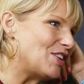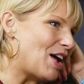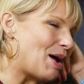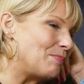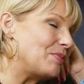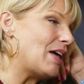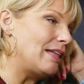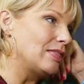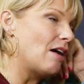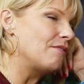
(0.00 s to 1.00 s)
I
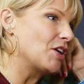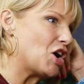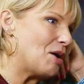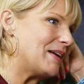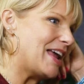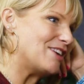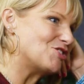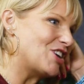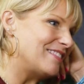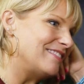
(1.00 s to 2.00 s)
love the
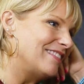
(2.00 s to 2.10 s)
combination.